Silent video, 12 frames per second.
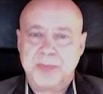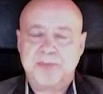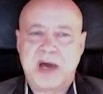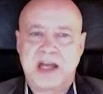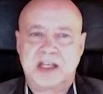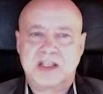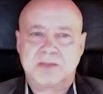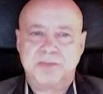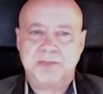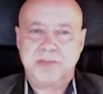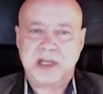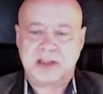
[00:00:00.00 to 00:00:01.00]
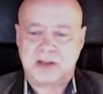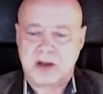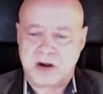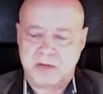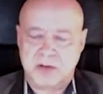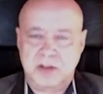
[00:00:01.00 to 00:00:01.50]
but
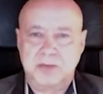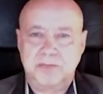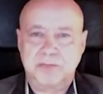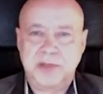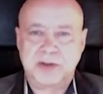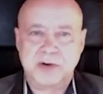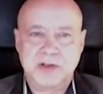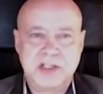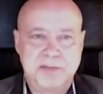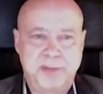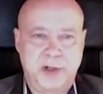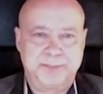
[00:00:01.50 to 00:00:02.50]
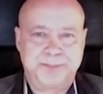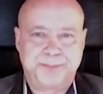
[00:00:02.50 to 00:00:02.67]
they're deeper.